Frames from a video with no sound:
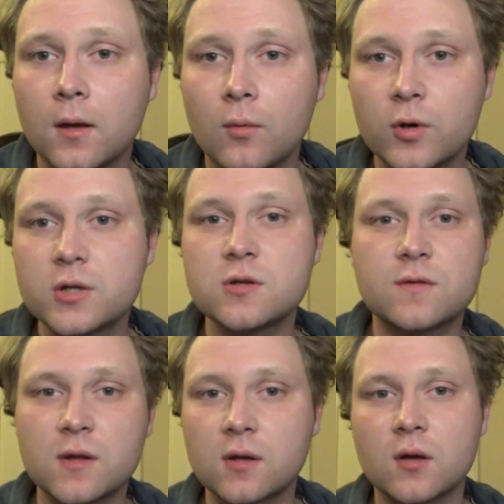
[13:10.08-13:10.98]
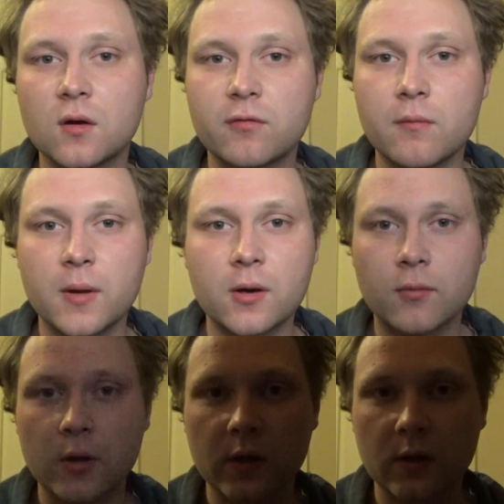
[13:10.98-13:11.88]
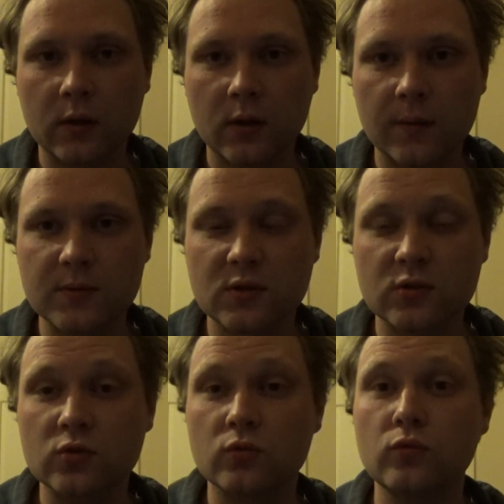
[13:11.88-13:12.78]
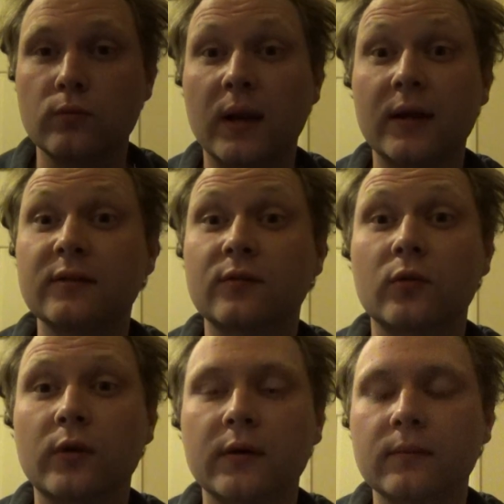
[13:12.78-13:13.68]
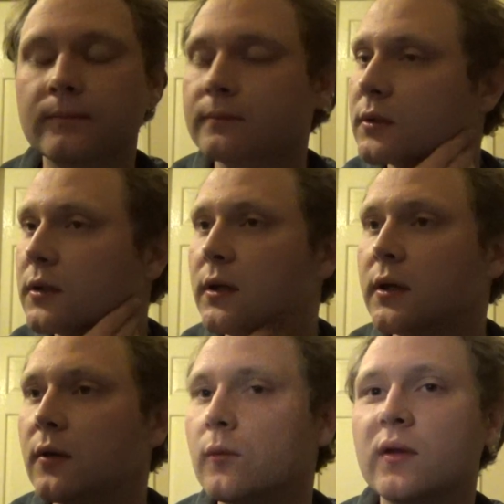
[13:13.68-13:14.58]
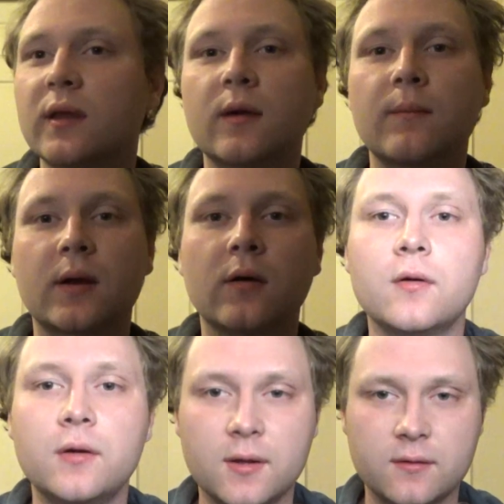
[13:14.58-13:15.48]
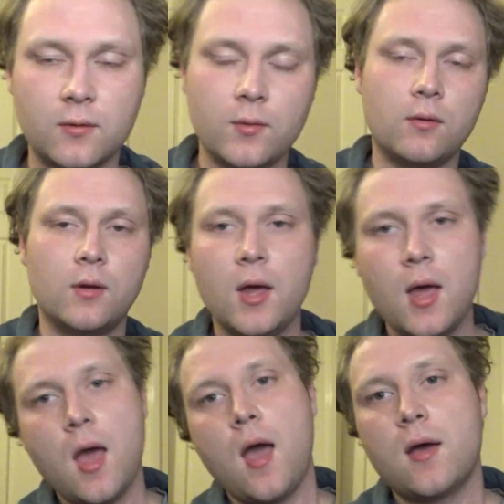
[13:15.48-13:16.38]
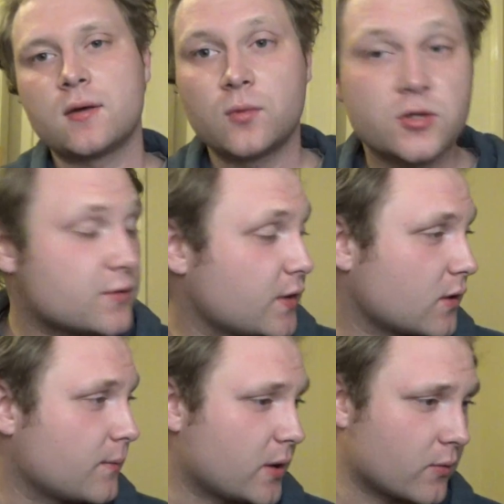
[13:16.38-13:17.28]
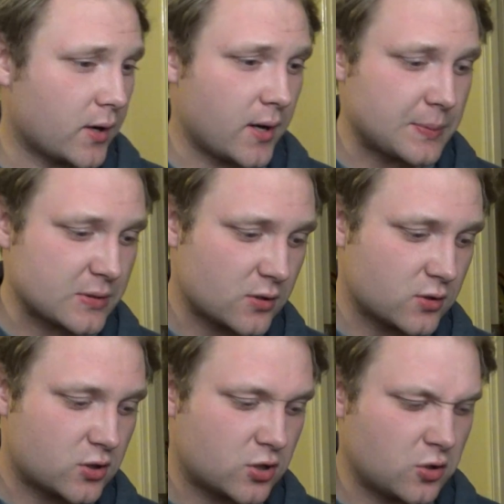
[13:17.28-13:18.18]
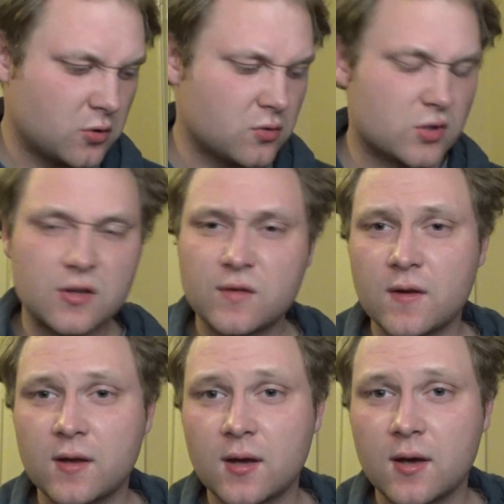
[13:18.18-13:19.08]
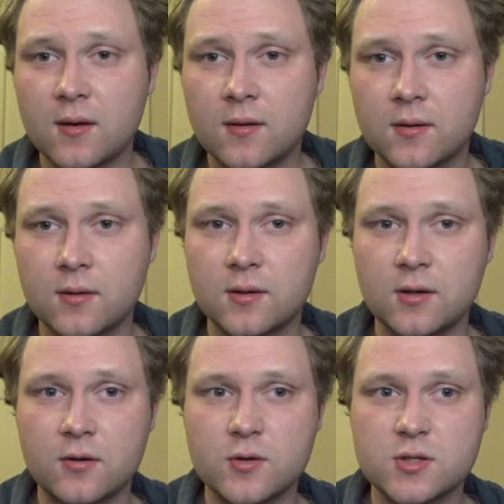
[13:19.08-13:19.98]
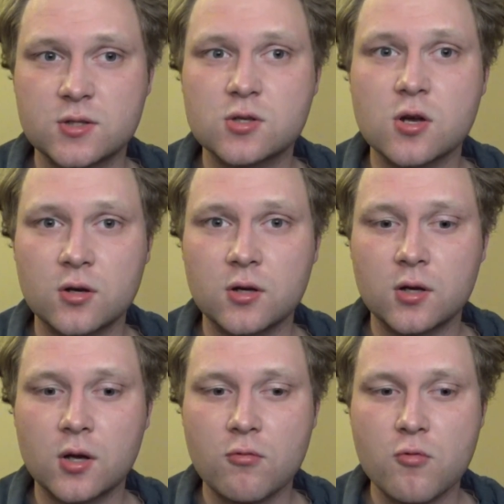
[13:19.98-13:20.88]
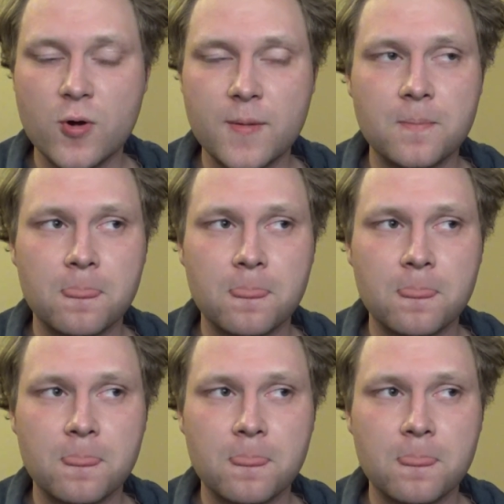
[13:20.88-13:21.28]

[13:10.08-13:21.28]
what did you think of Meta Runner Episode 2? Ooh, my lights have gone out. Will they come back on? Yes, they will. What do you think of Meta Runner Episode 2? Do you think, it's going to go alright?